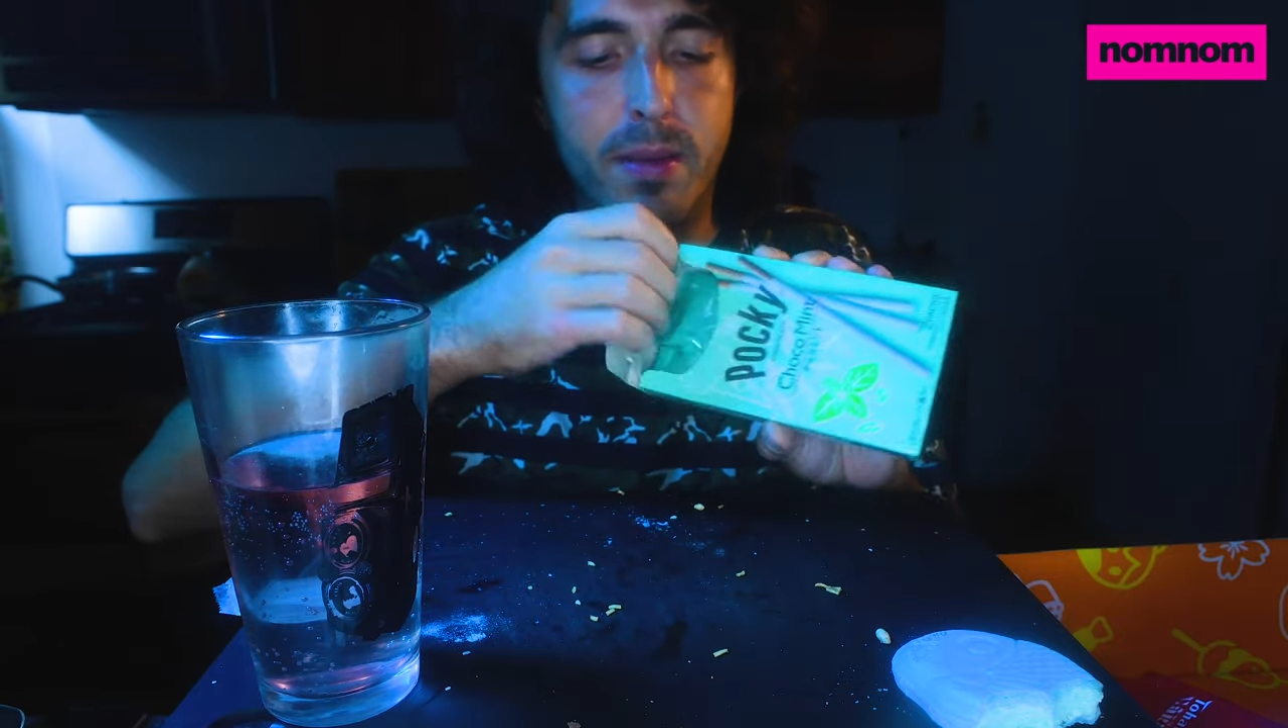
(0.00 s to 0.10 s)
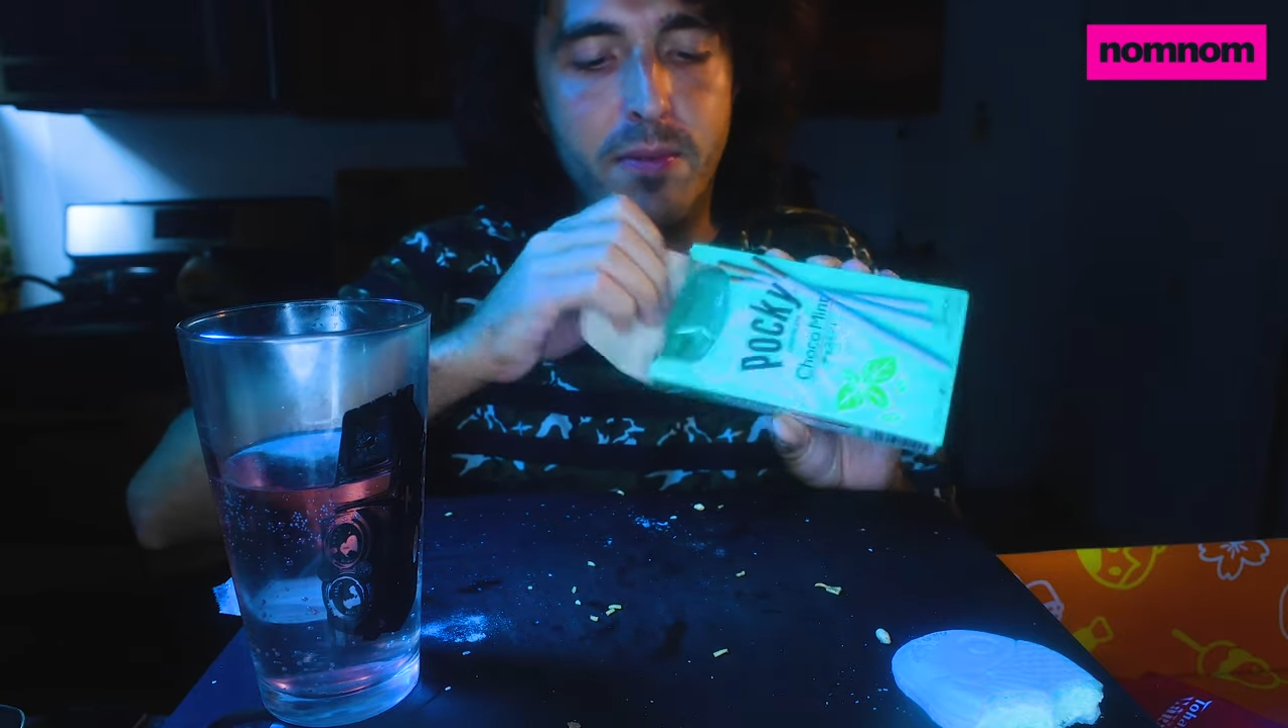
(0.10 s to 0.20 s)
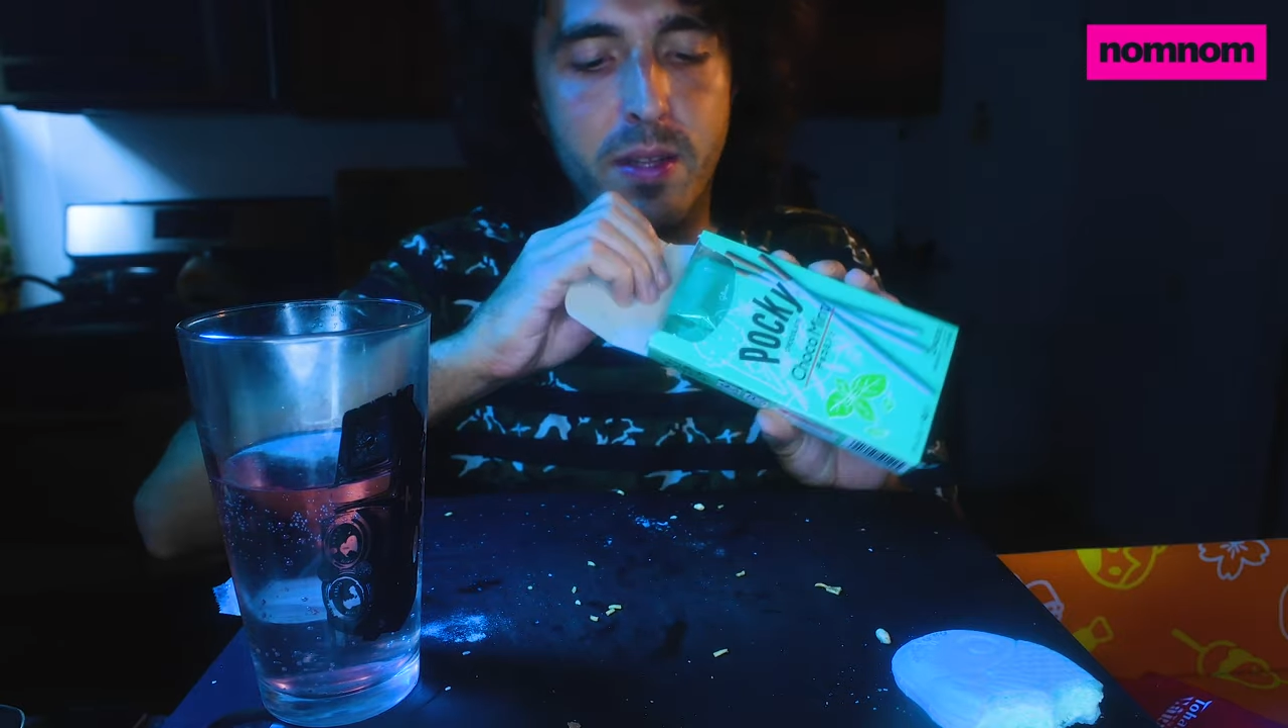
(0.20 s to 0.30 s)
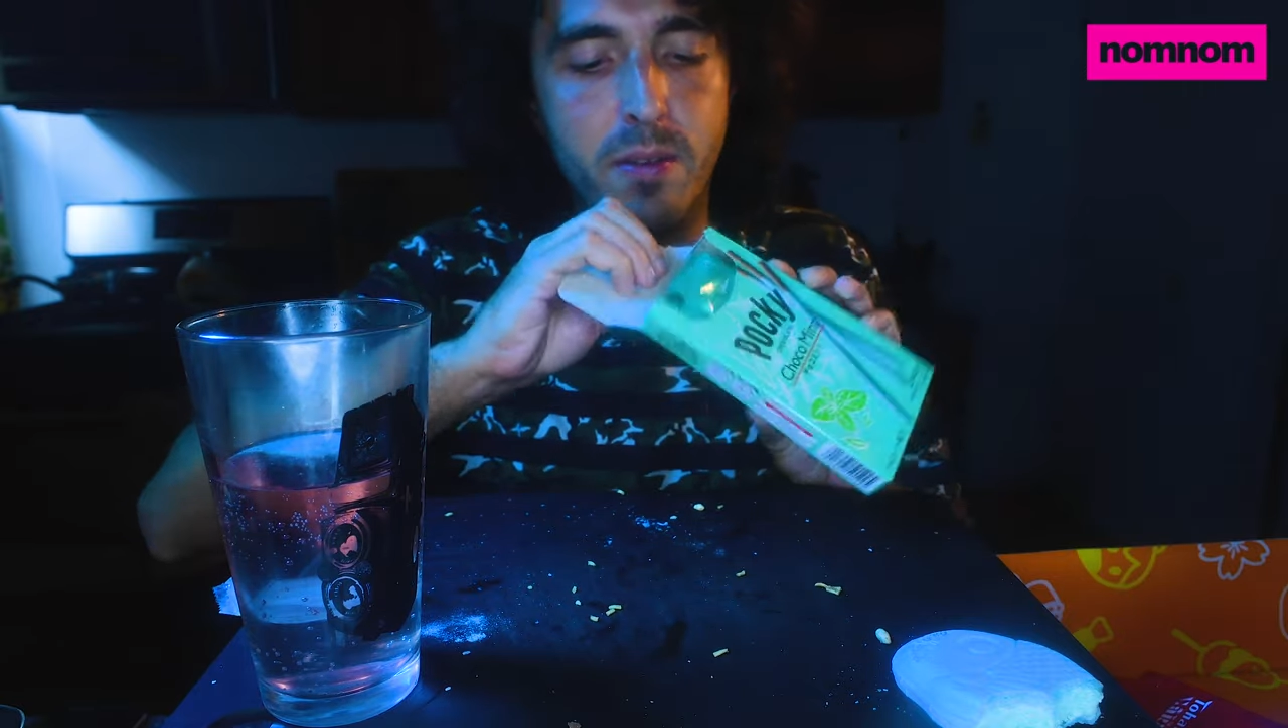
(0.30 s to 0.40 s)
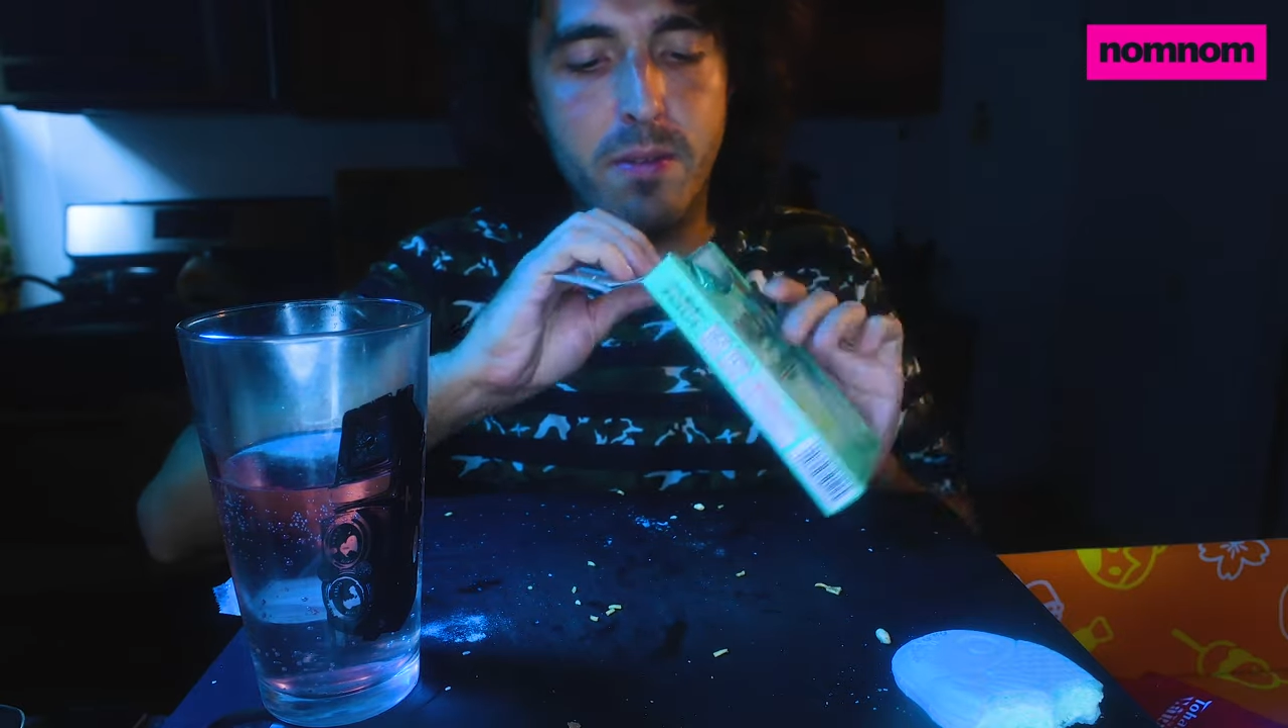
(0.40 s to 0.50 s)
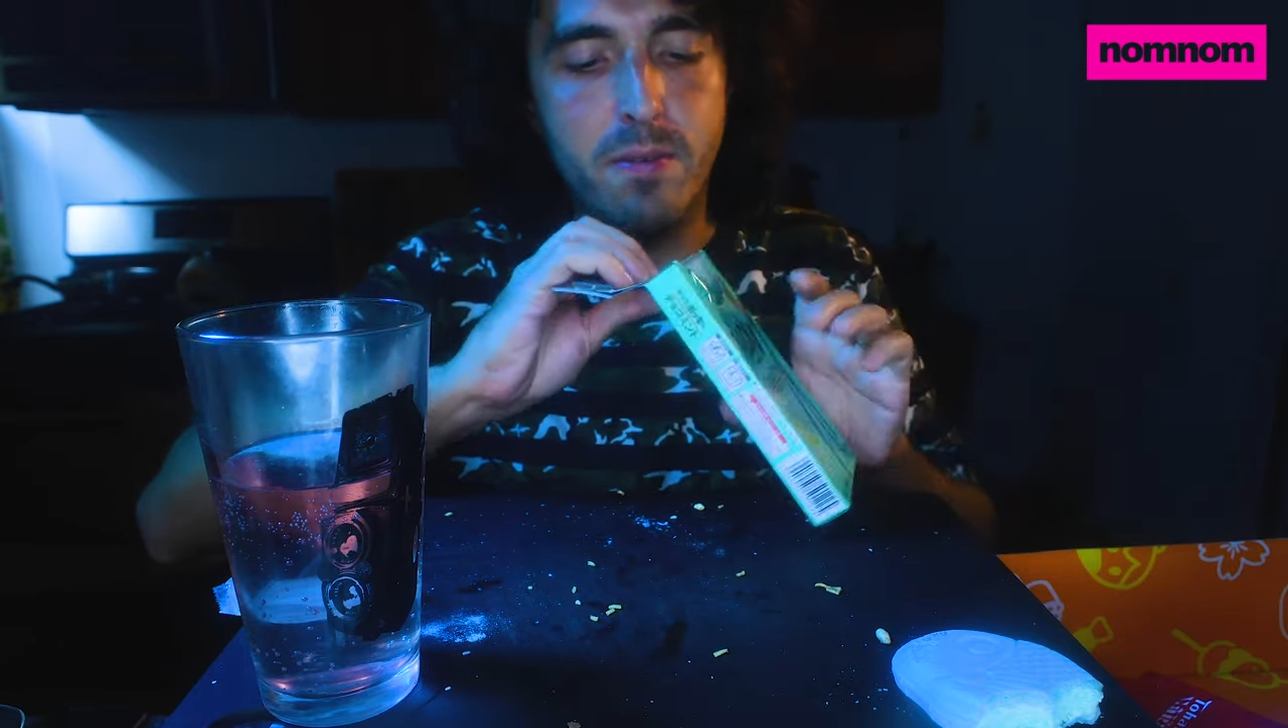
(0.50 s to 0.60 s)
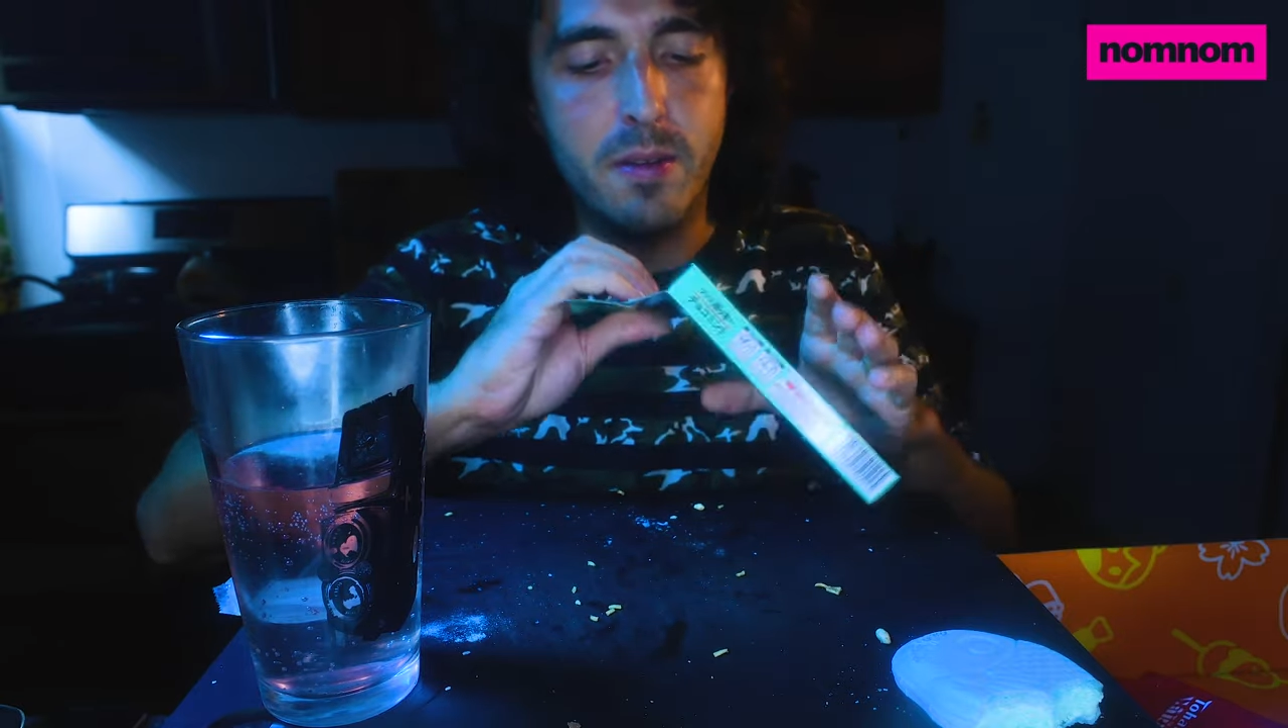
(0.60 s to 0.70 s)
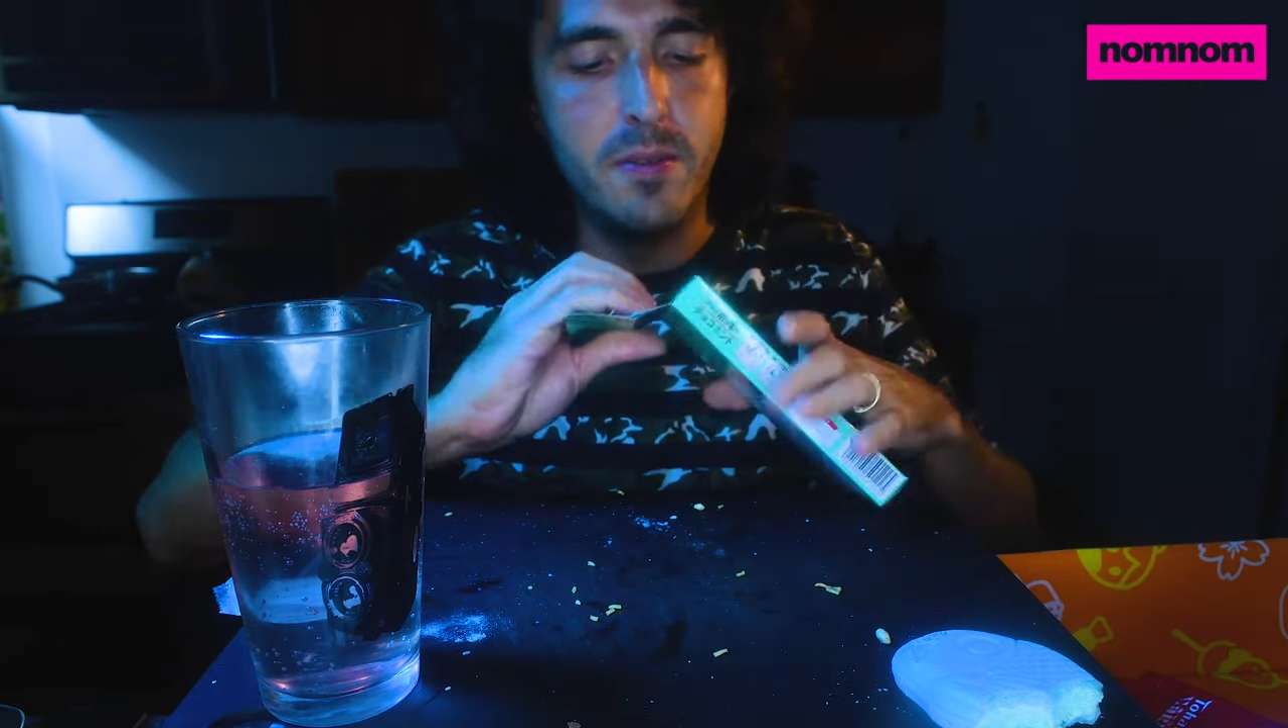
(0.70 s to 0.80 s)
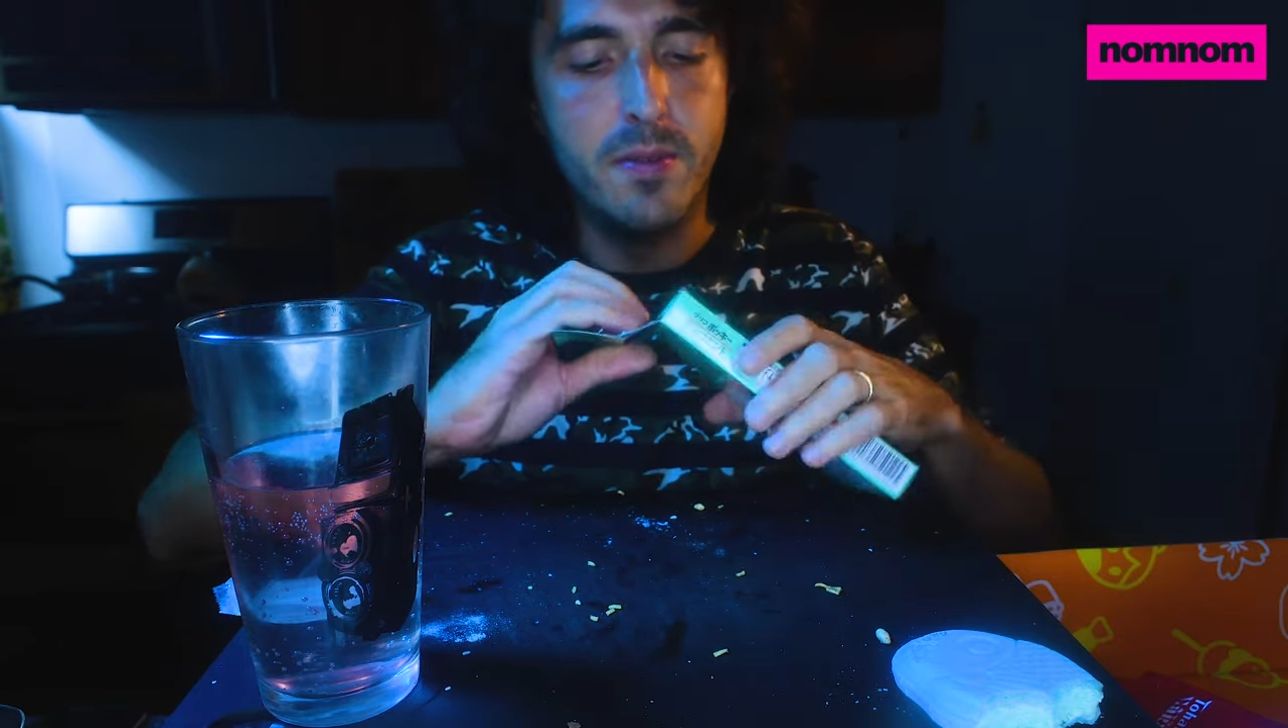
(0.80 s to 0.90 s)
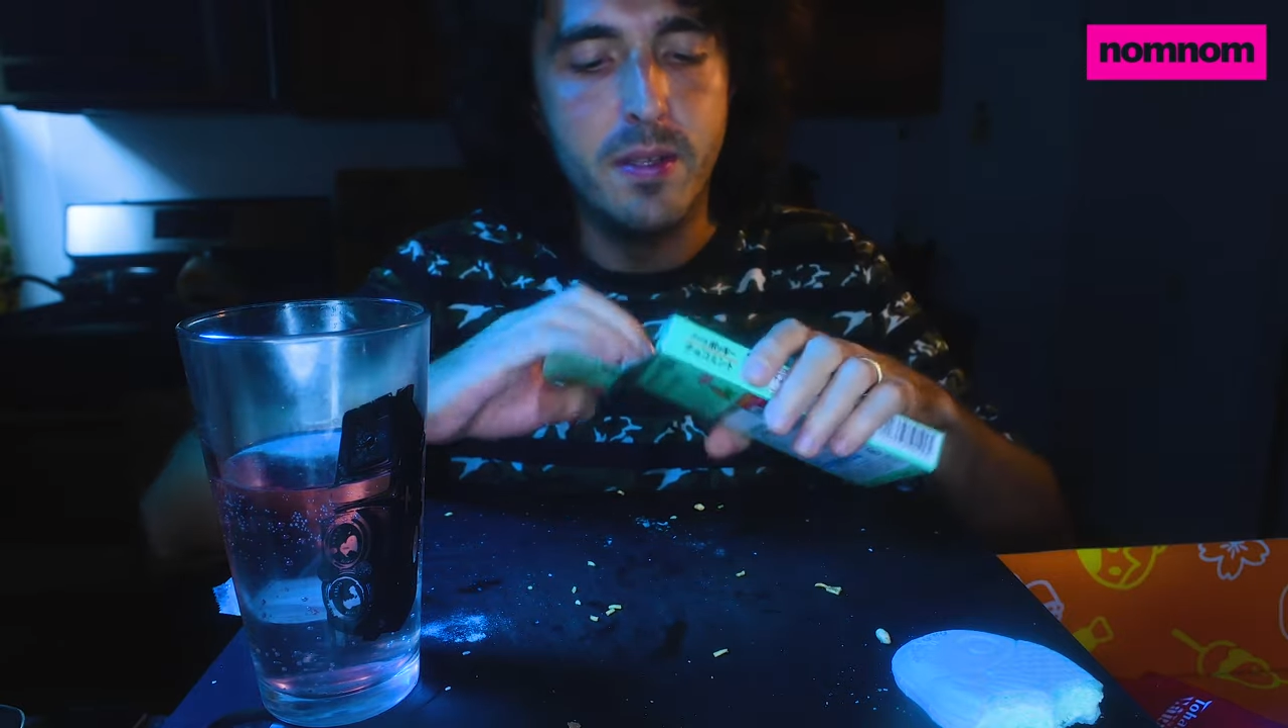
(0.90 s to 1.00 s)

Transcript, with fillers: my favorite